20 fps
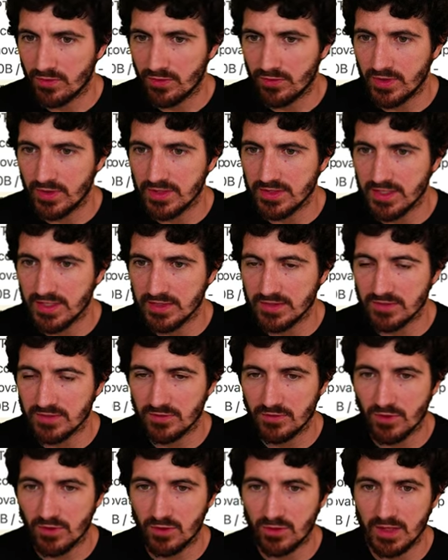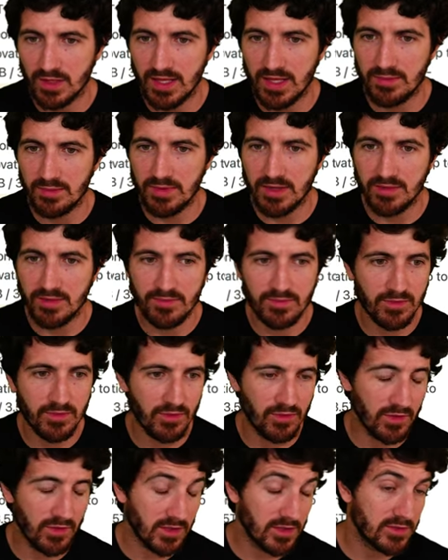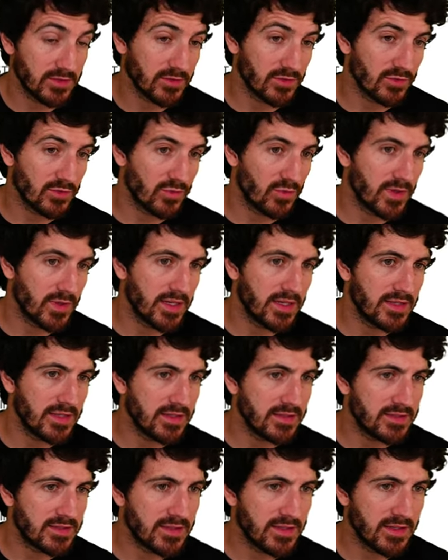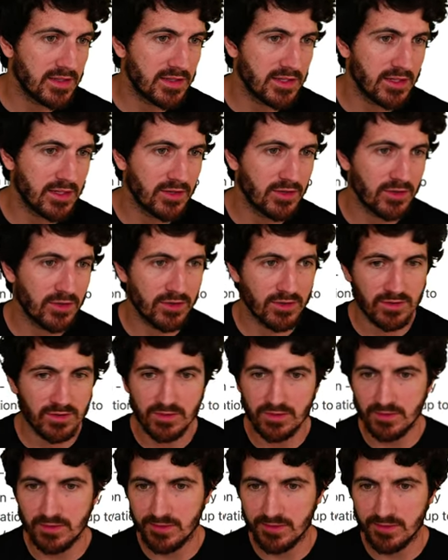three sizes of code Llama? Okay, so we can see here